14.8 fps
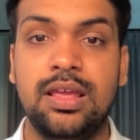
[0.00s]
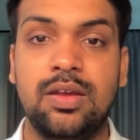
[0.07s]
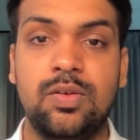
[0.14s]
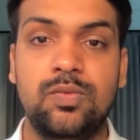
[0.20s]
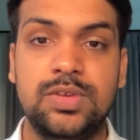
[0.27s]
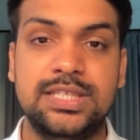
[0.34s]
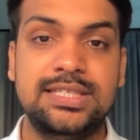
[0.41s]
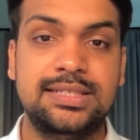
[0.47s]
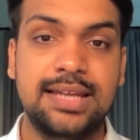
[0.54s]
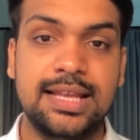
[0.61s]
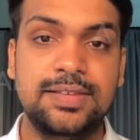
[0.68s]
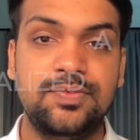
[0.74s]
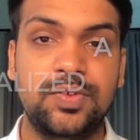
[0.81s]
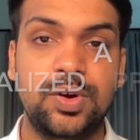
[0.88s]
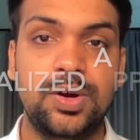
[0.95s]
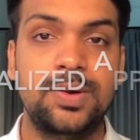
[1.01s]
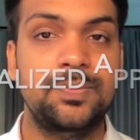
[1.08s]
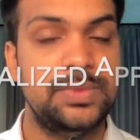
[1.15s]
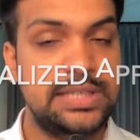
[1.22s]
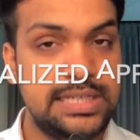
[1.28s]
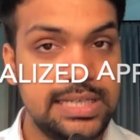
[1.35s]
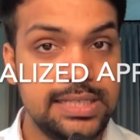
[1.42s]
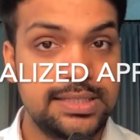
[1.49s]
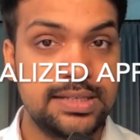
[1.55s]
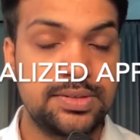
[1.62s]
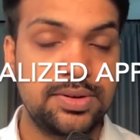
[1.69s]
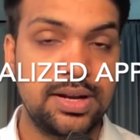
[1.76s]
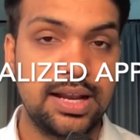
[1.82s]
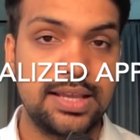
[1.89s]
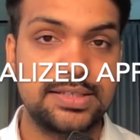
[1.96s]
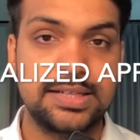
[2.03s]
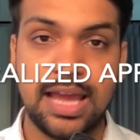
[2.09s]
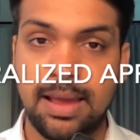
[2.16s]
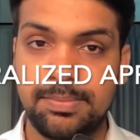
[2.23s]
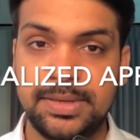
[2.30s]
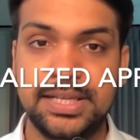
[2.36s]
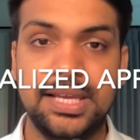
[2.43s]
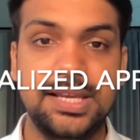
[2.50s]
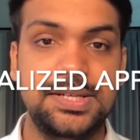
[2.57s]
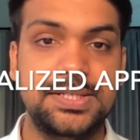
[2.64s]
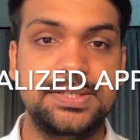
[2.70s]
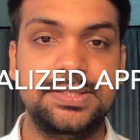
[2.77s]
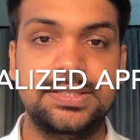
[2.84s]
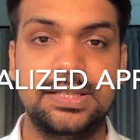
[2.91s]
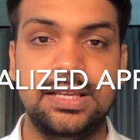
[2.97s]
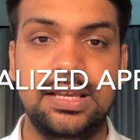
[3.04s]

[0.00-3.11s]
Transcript: which stands for decentralized applications.